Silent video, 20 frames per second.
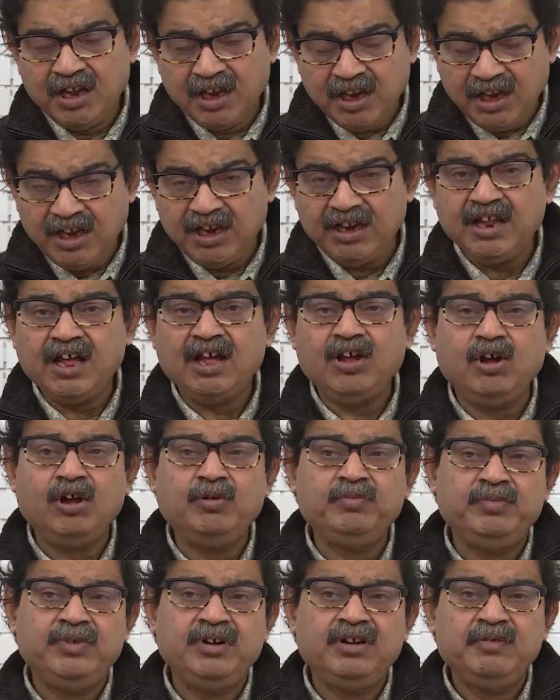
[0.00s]
era
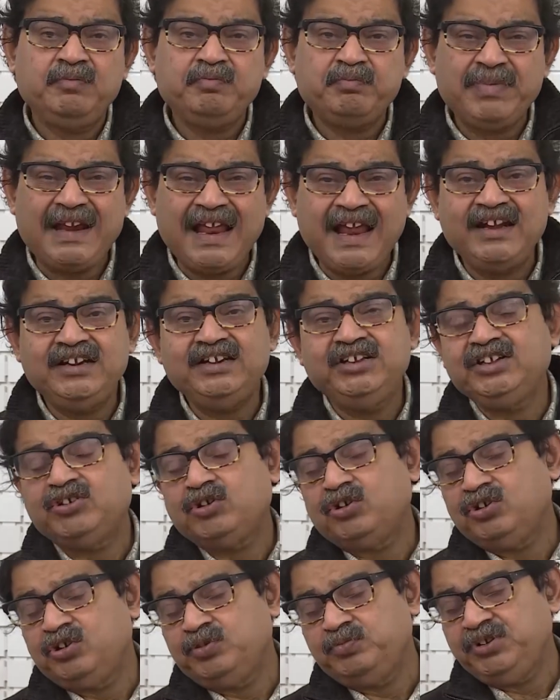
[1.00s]
of planned
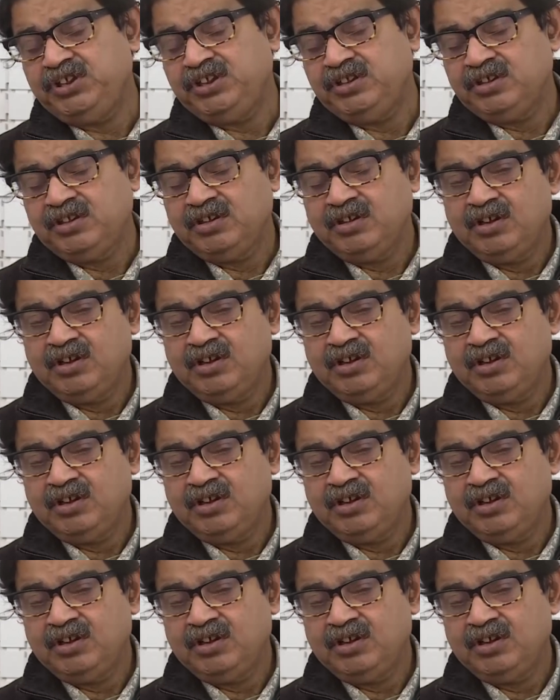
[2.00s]
economy